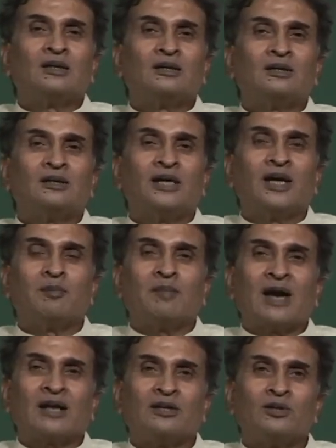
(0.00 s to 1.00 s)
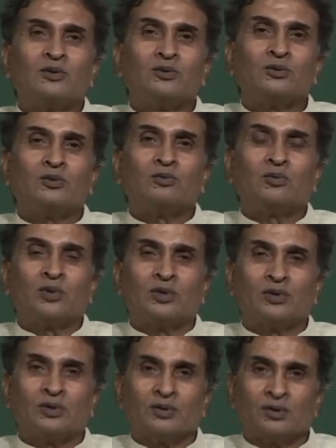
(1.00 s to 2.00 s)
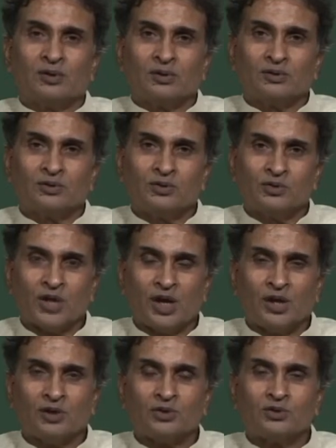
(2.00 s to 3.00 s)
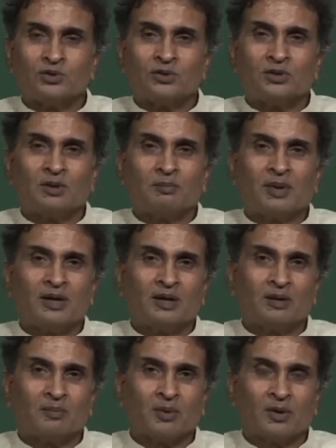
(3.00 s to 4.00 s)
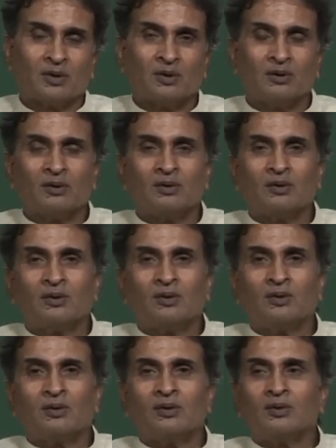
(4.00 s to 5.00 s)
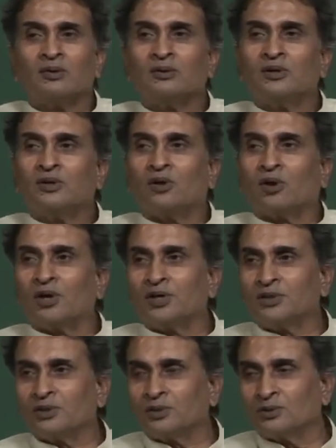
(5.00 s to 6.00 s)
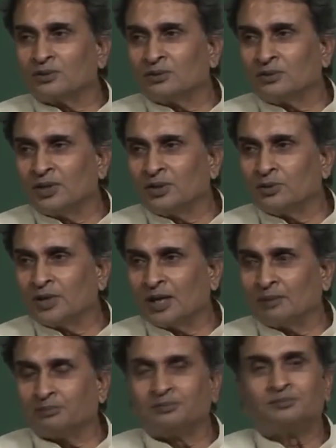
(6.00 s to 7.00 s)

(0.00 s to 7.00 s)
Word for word: Their magnitude would change depending upon the draw ratios that you set up.